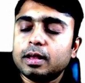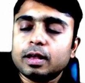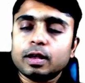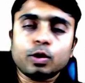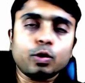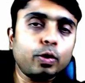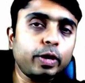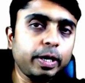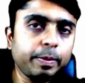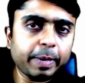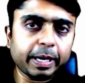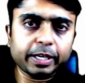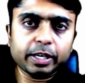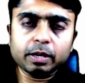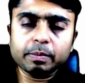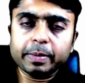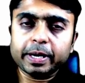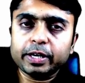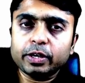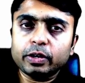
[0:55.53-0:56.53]
Corynebacterium
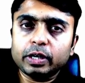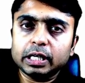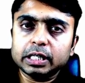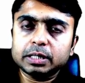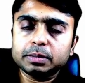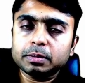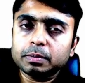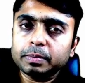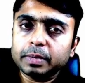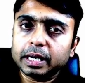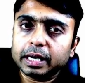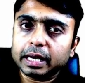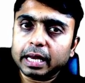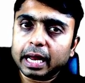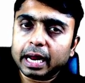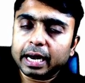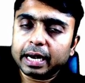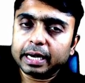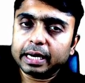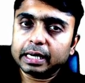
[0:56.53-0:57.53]
minutissimum,
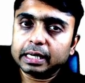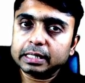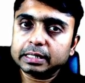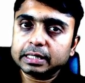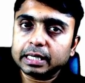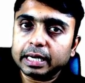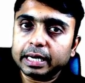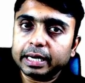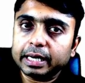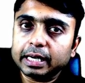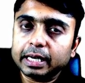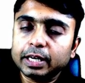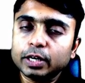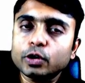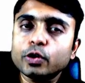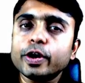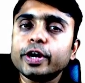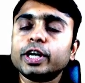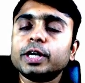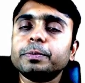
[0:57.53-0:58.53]
and it is clinically
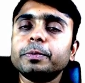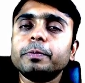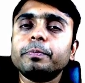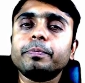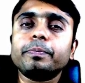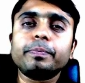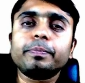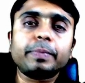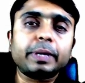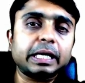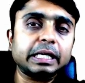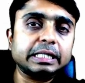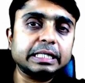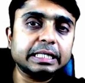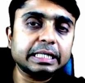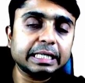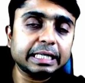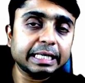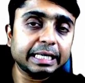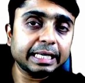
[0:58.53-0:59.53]
going to be
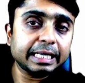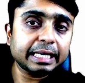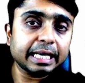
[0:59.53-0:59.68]
presenting